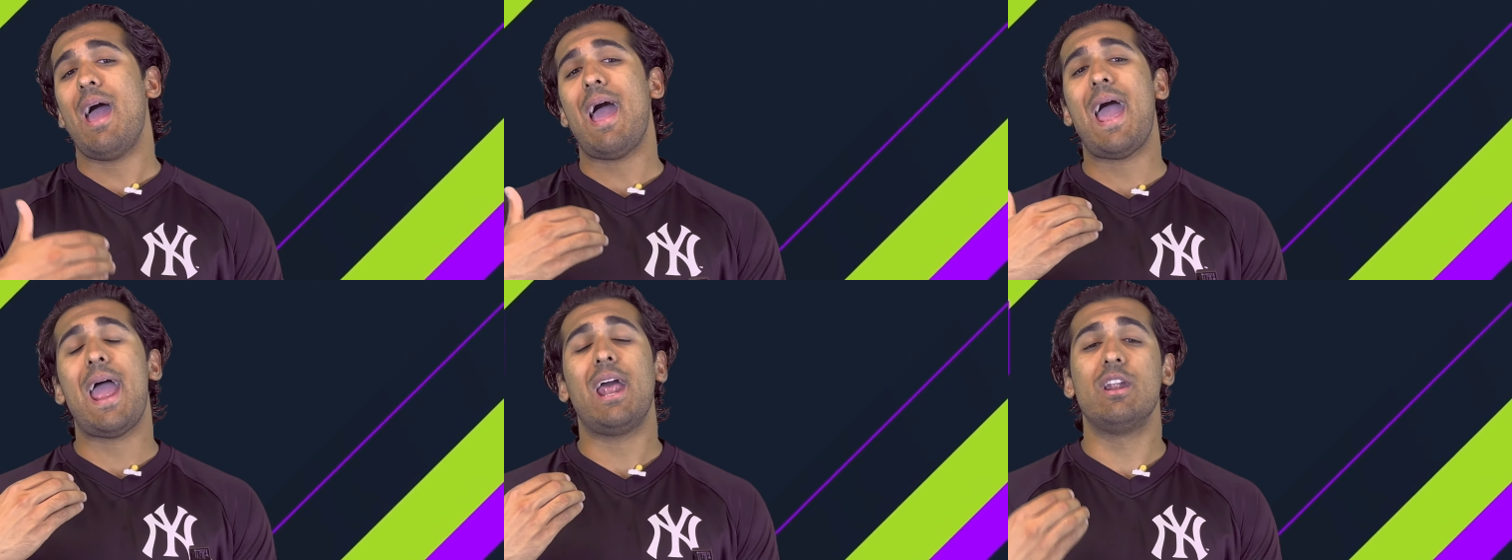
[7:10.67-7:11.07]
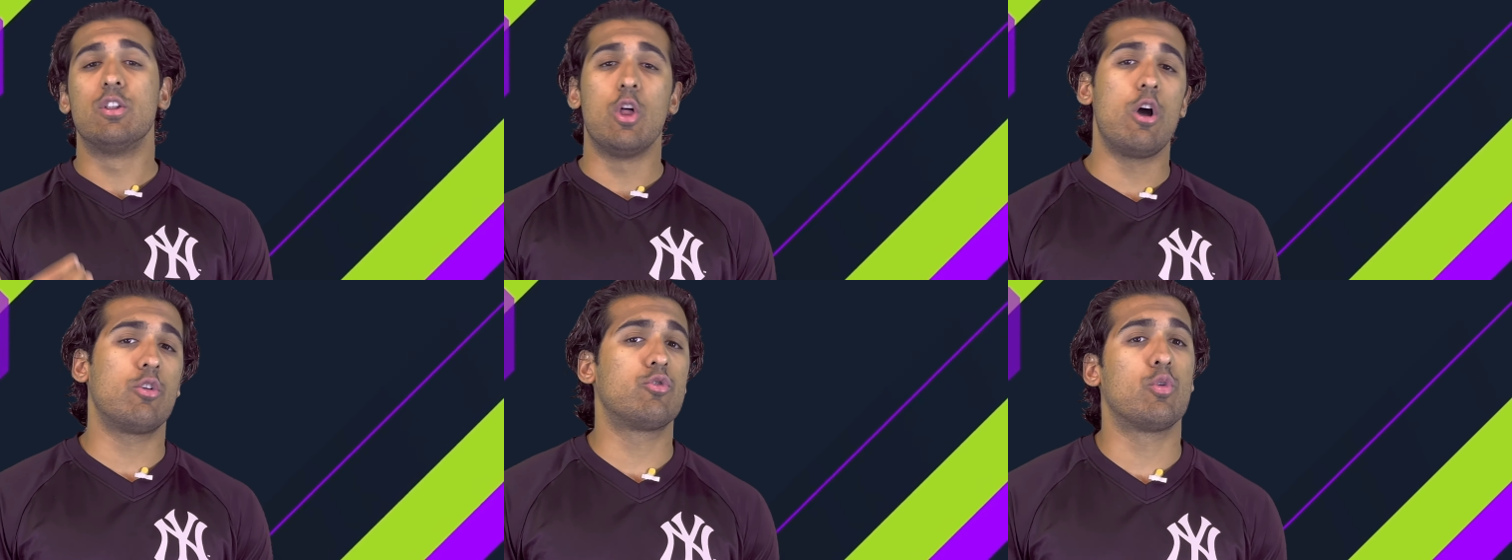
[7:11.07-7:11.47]
and
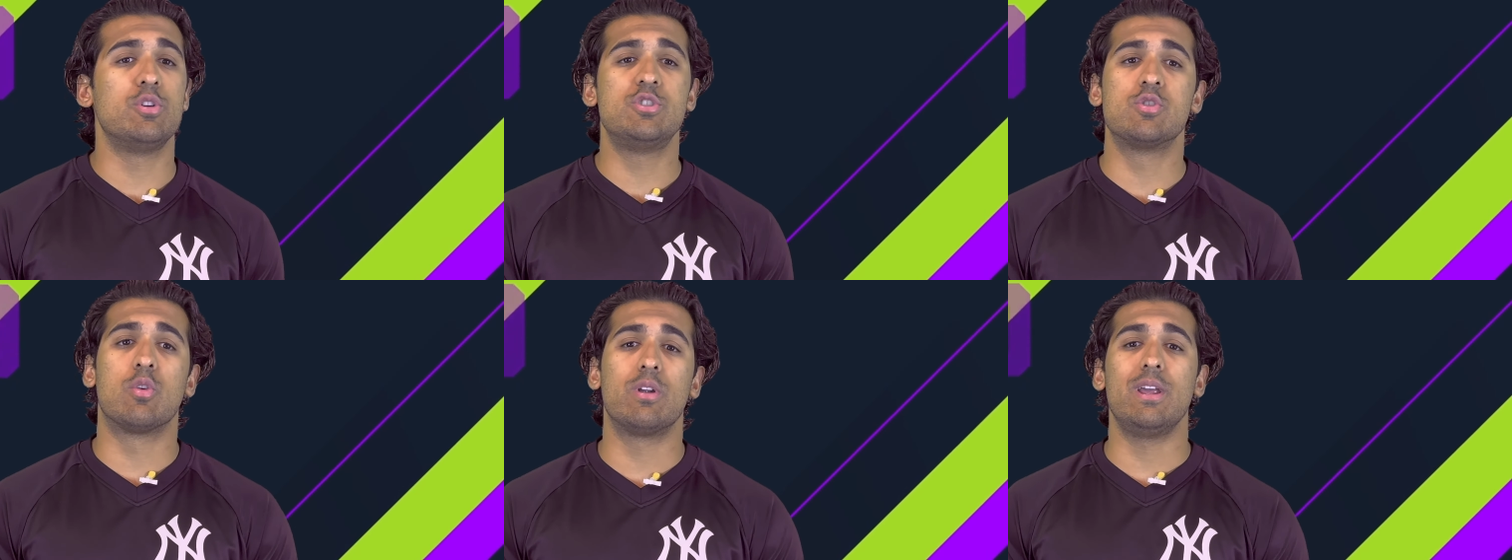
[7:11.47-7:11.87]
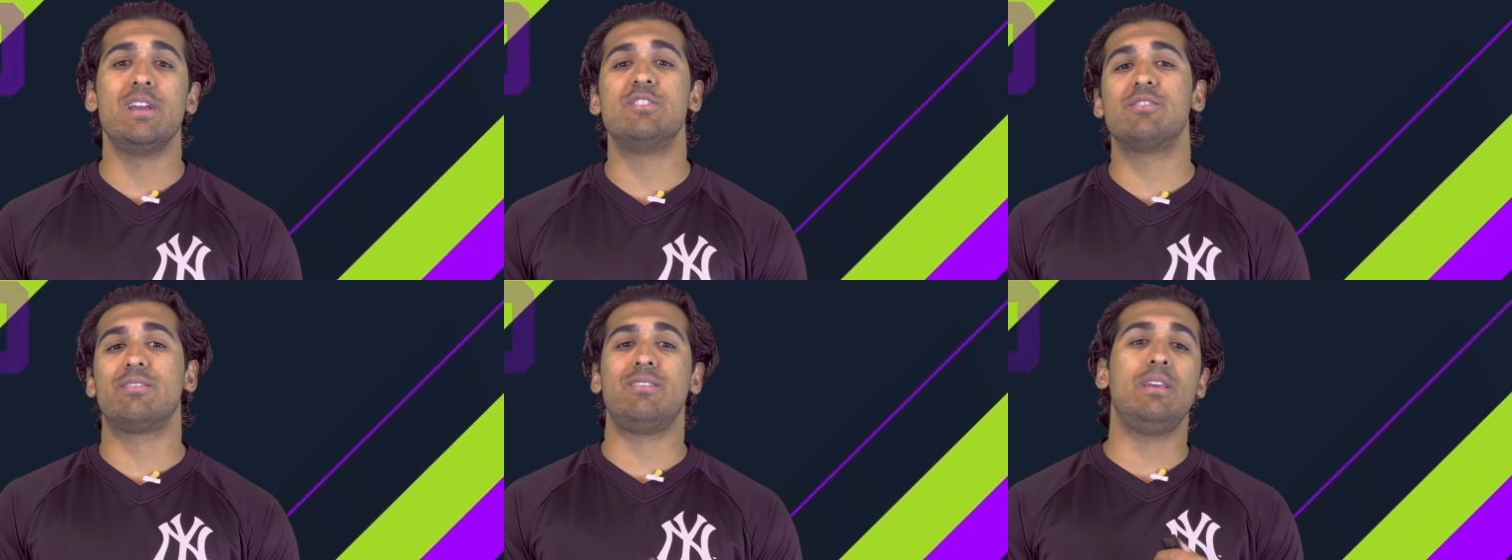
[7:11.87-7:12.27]
long story short, it
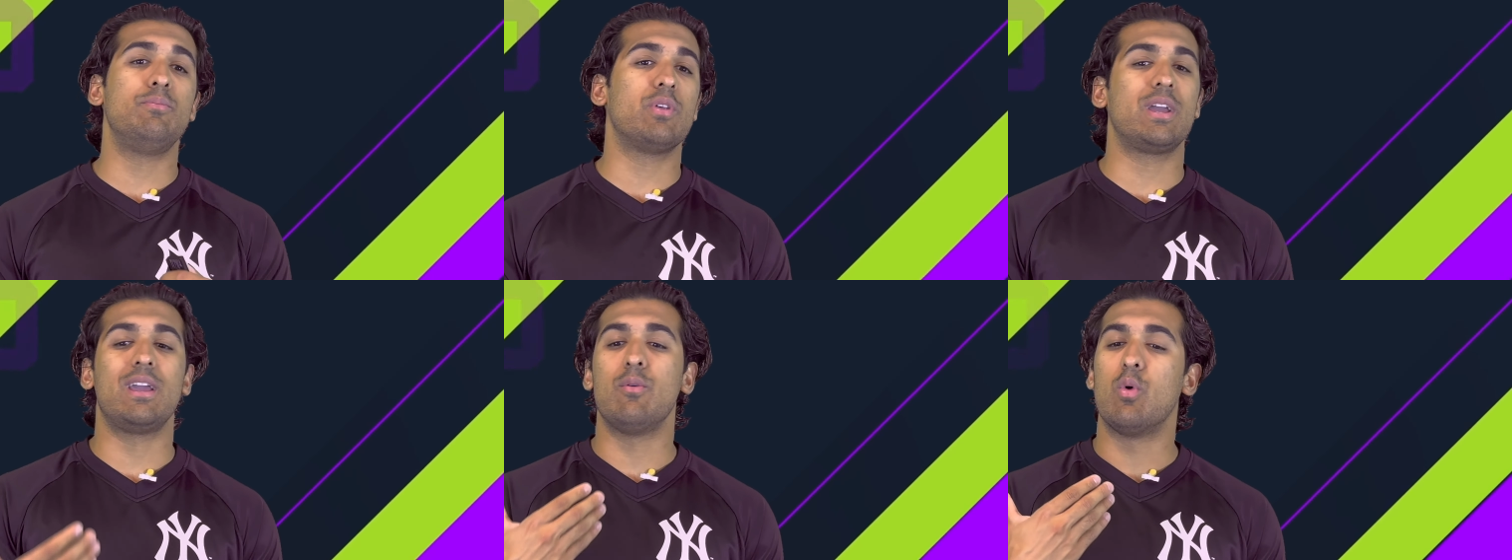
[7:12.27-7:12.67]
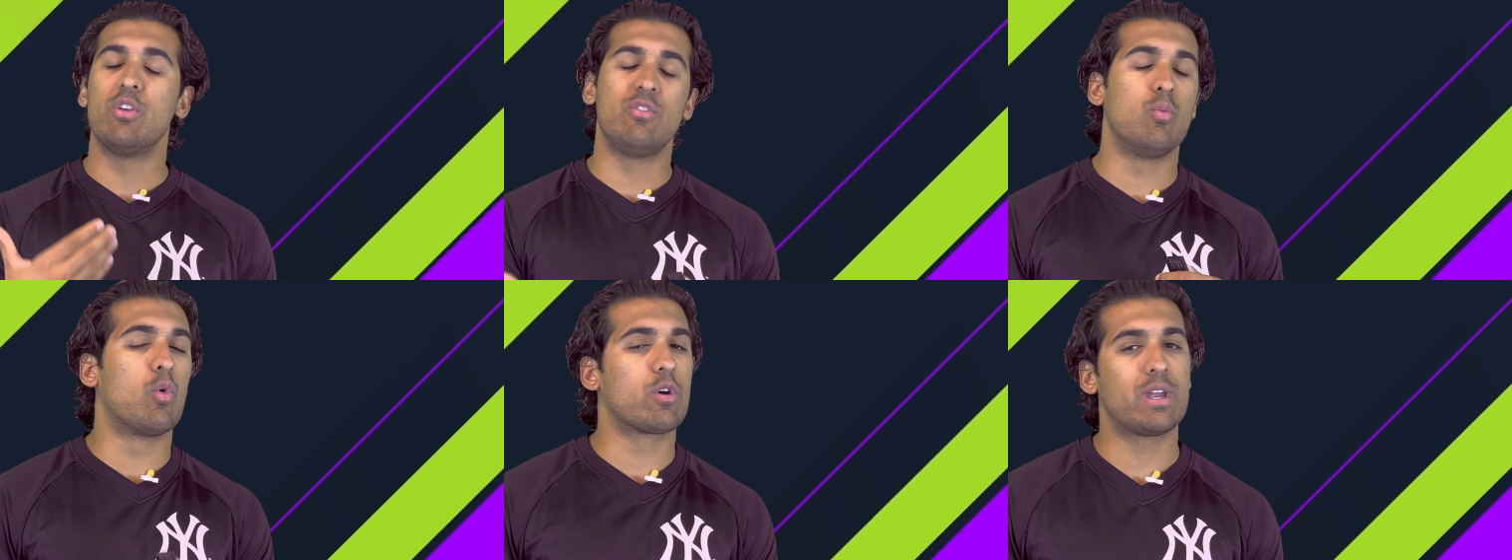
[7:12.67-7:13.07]
just seems like it
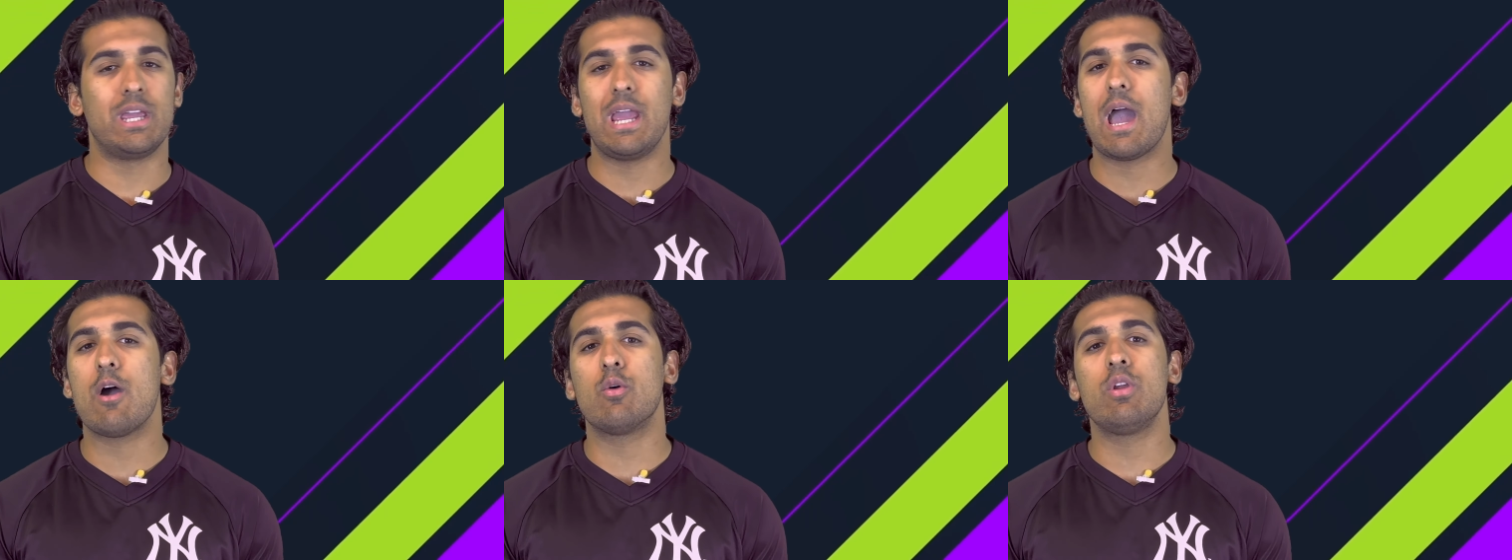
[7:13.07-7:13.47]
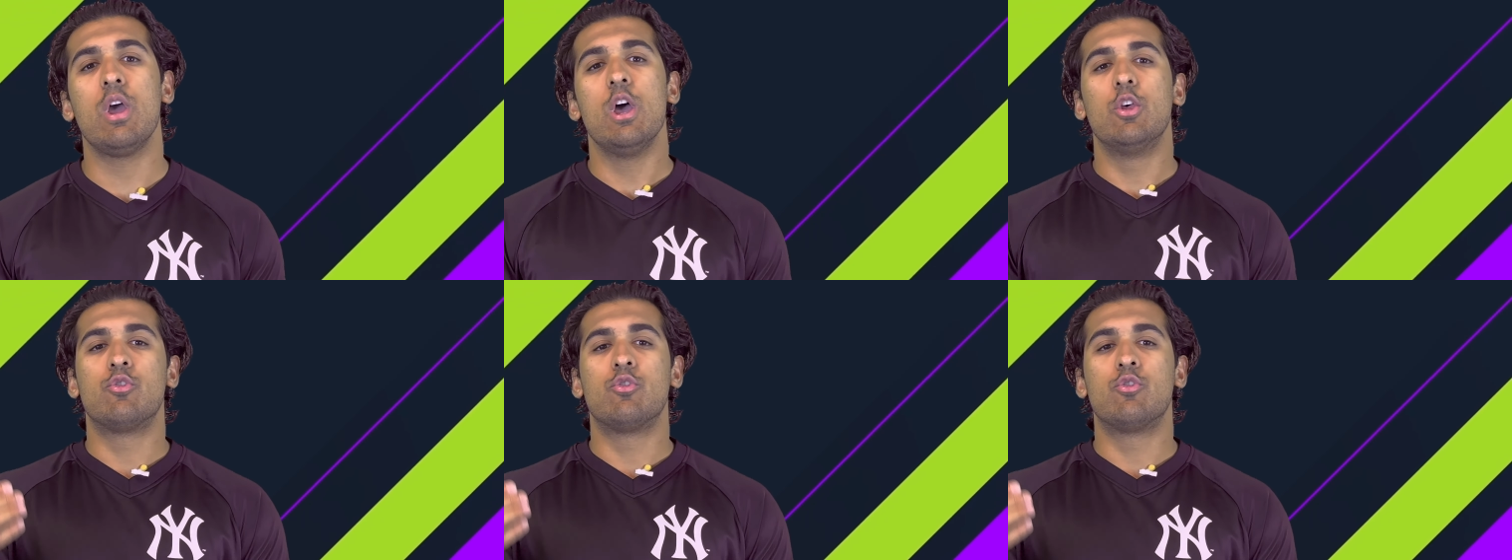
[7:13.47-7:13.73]
wasn't working out.